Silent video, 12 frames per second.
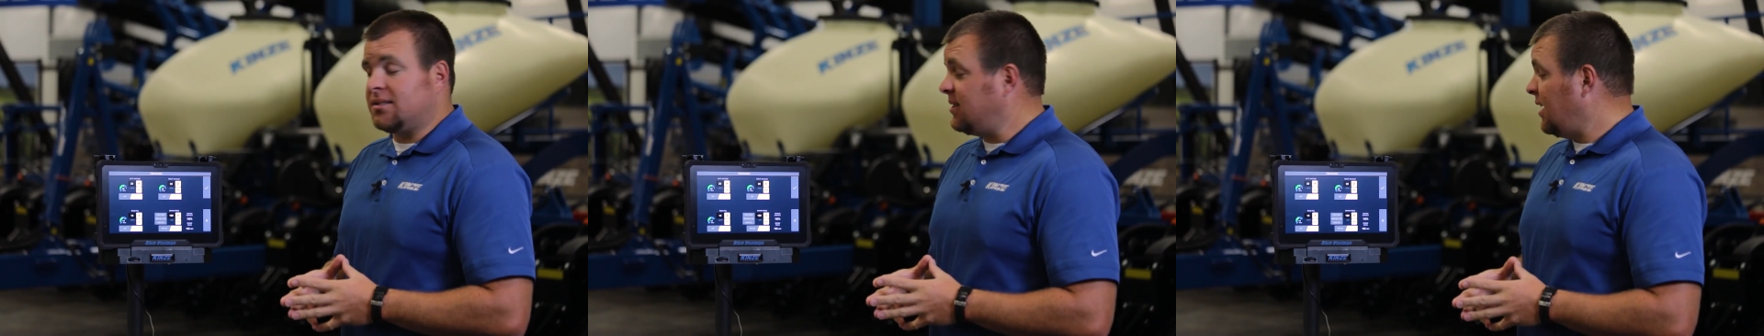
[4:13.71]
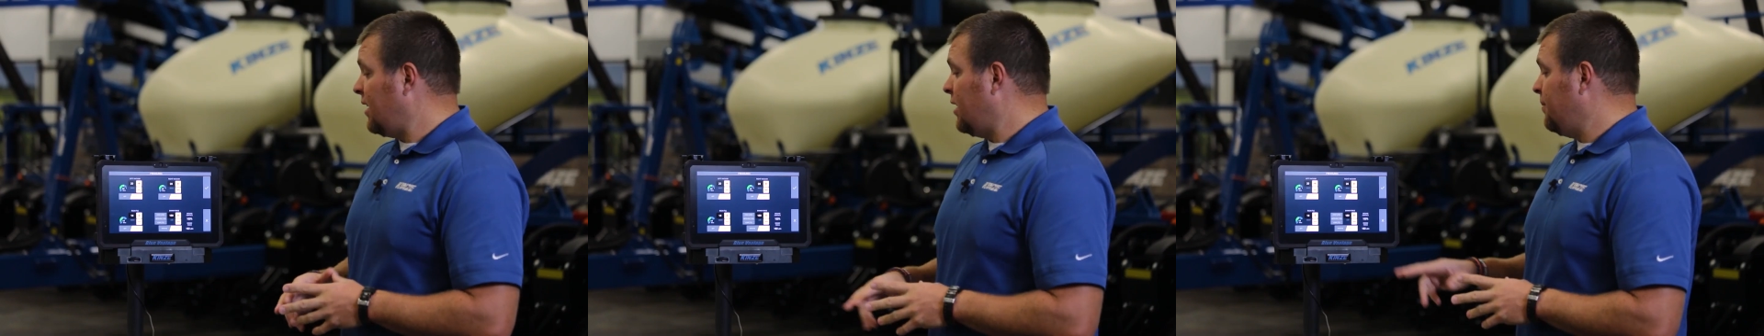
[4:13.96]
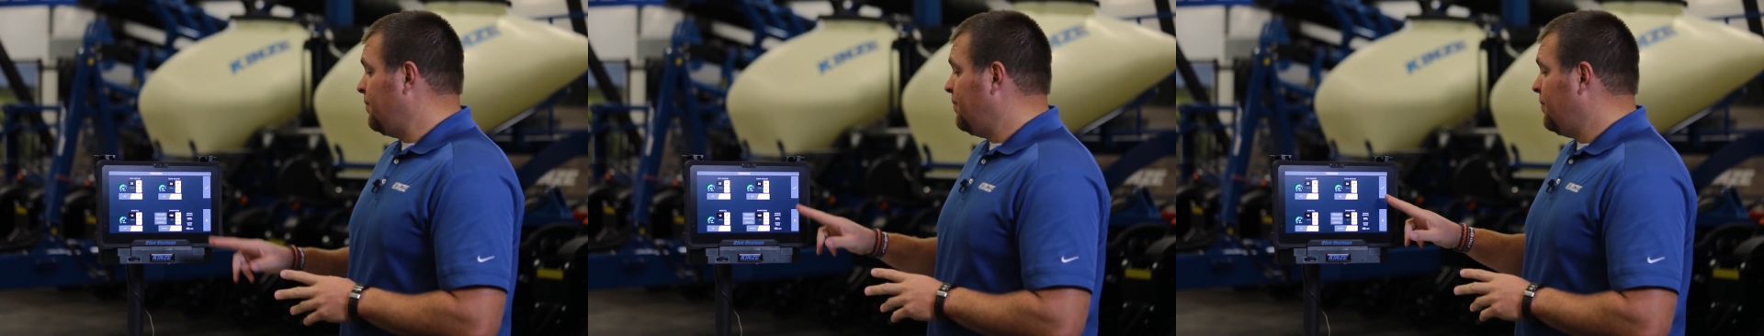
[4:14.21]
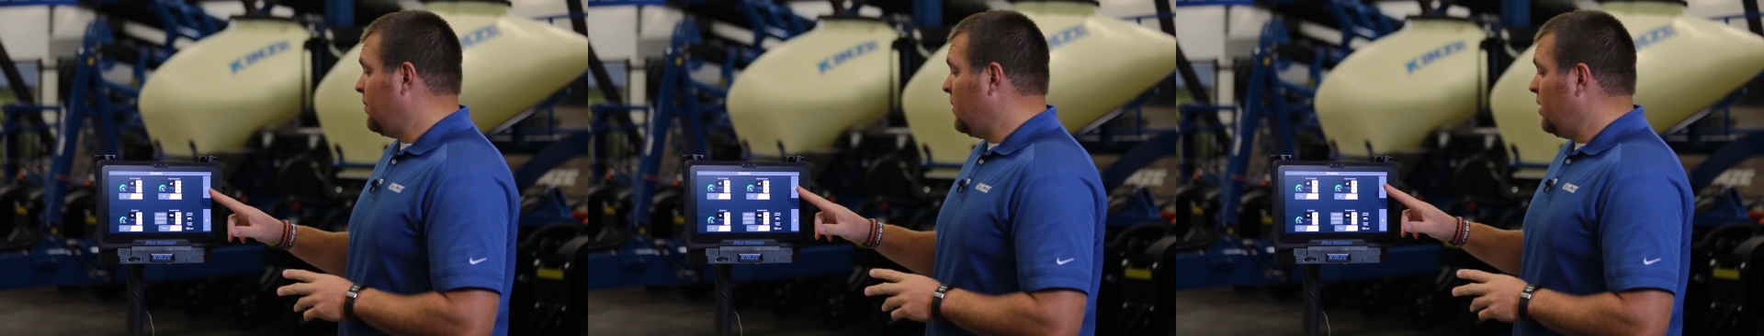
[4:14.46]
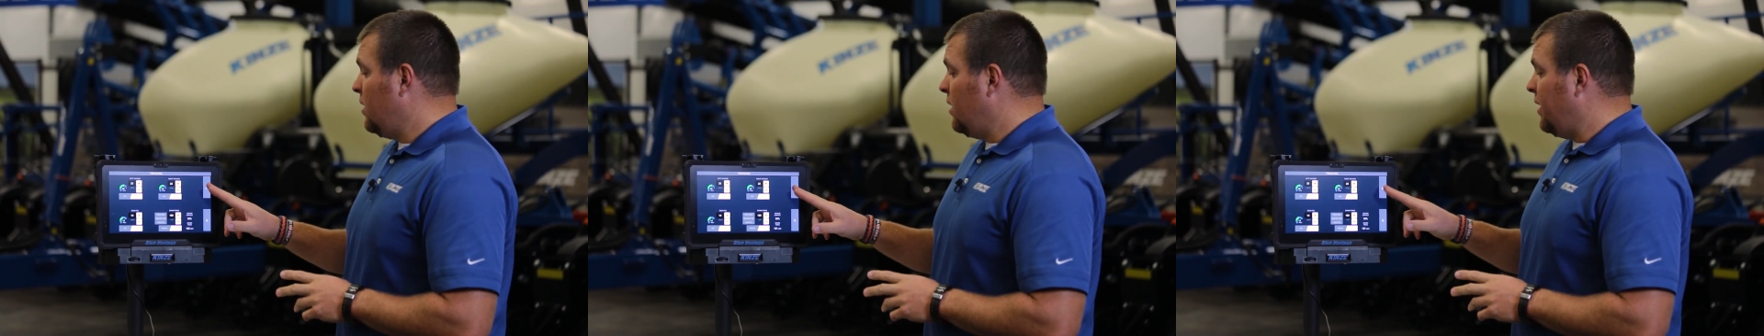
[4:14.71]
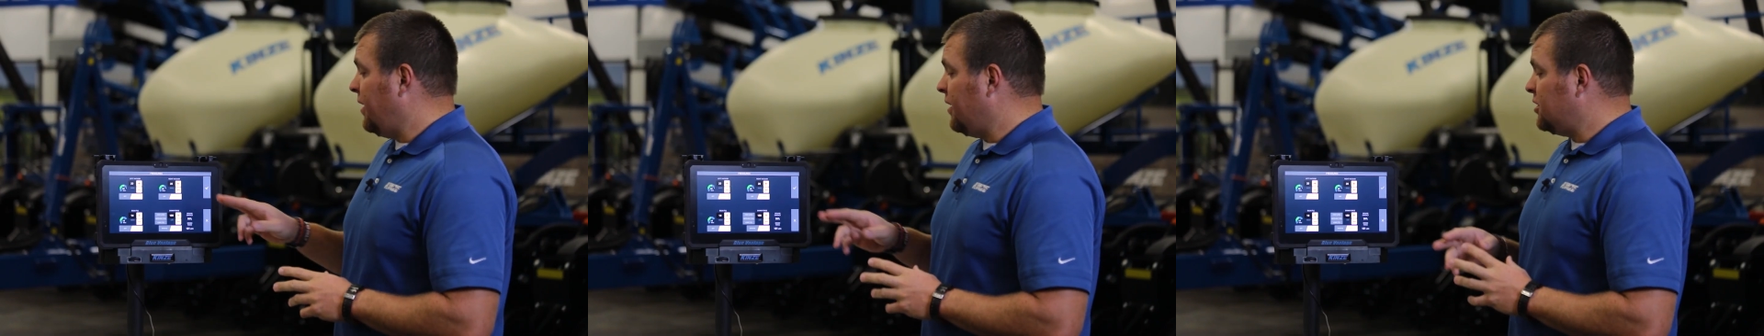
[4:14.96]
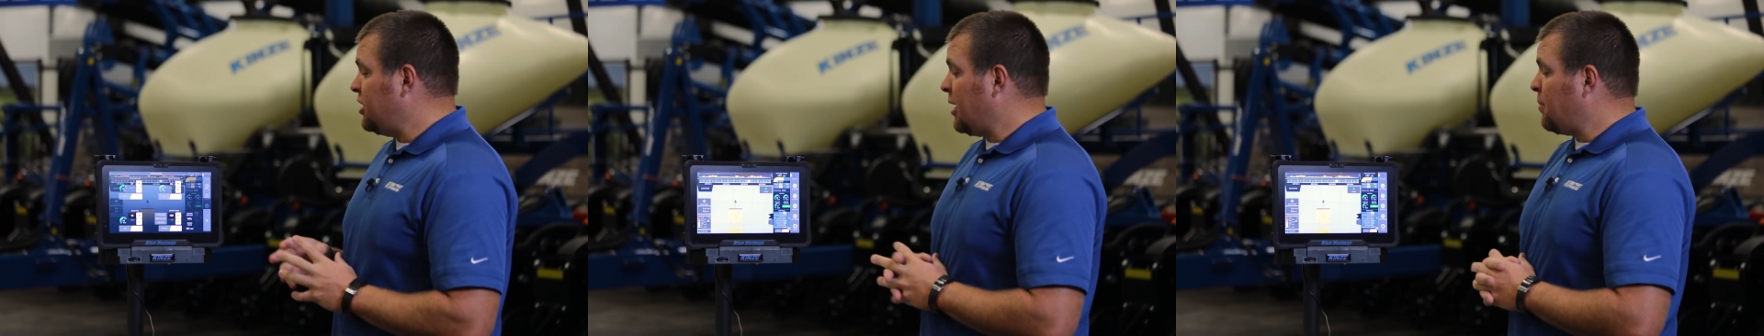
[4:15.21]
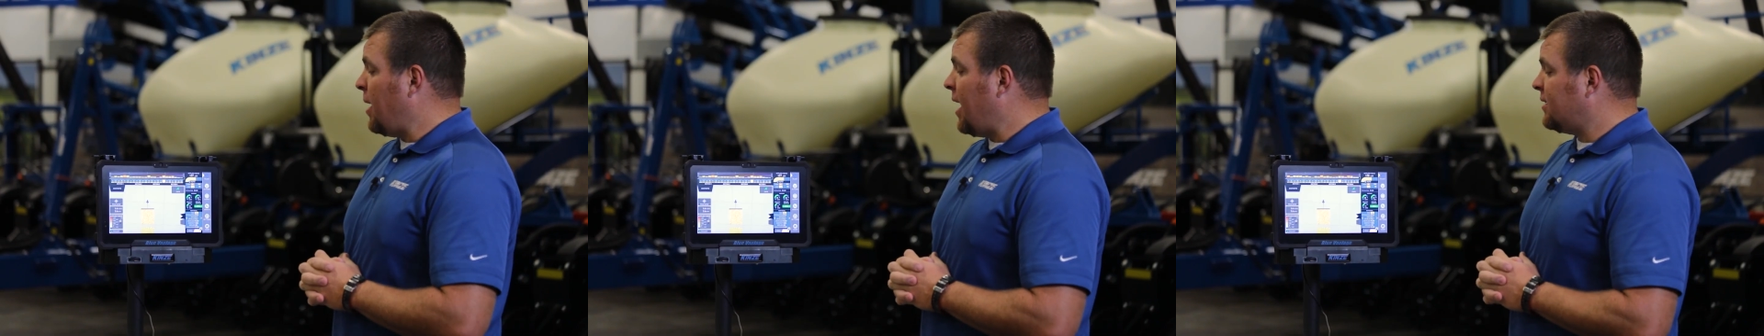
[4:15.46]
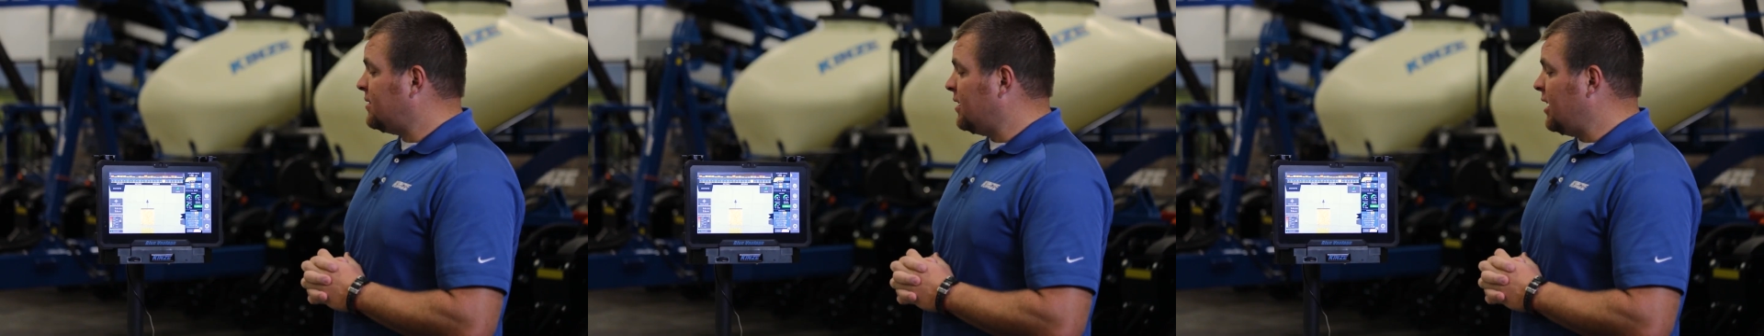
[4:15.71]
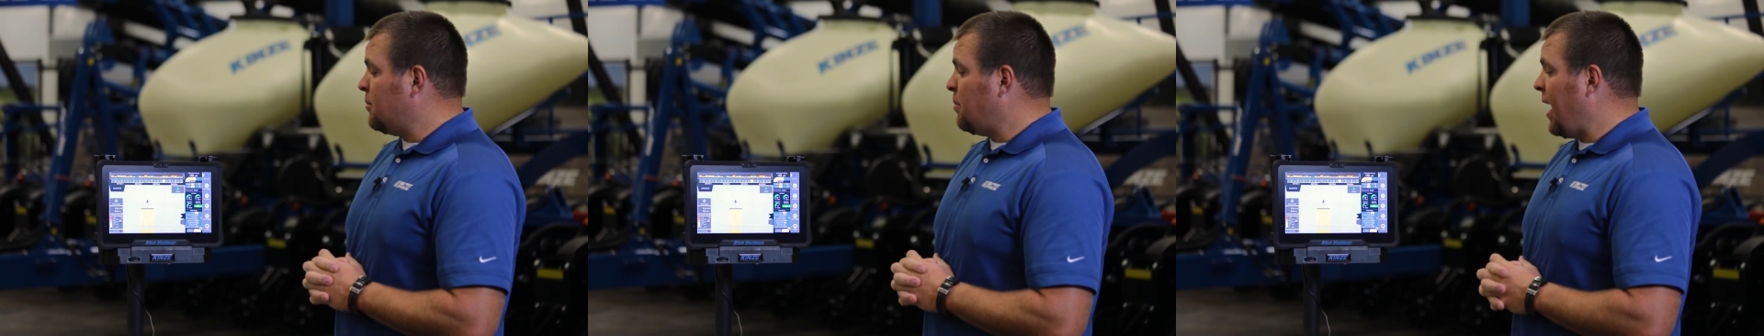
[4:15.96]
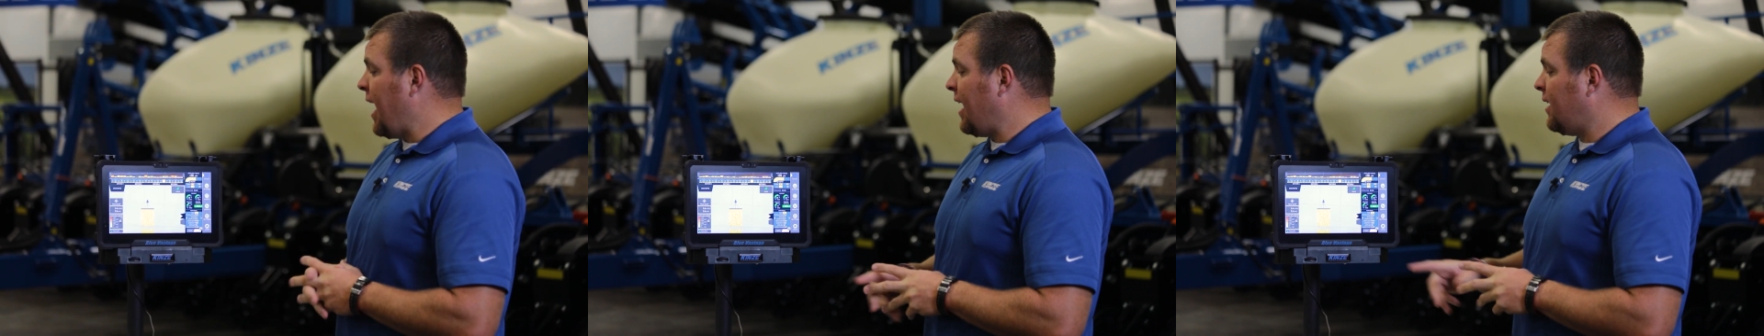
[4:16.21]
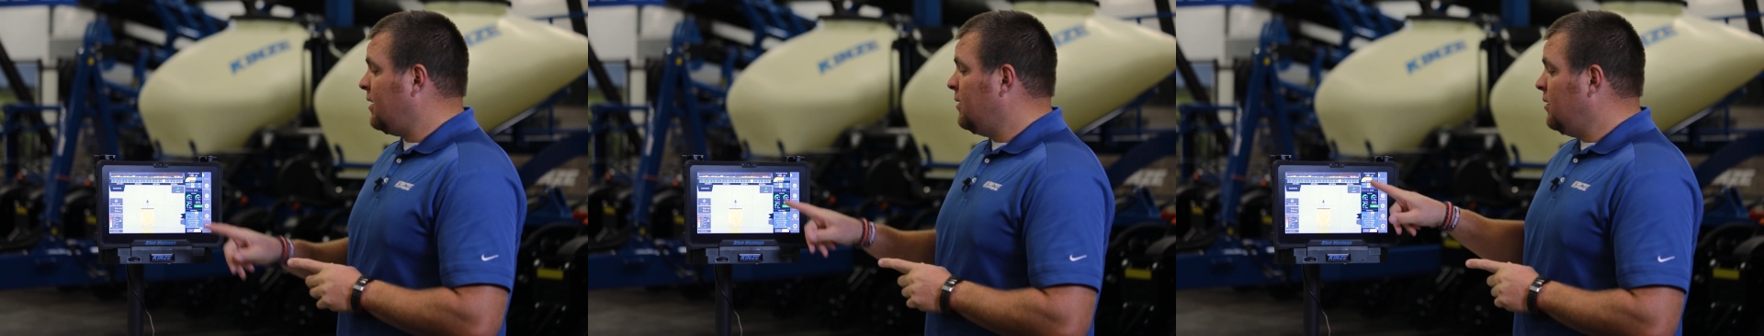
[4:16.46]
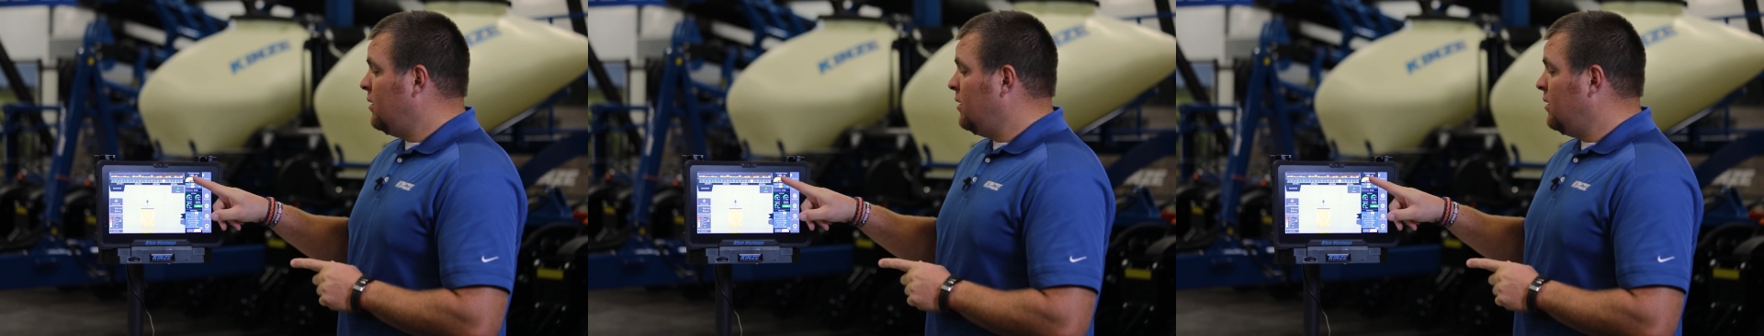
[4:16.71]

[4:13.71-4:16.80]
setup. Hit our checkbox to get back.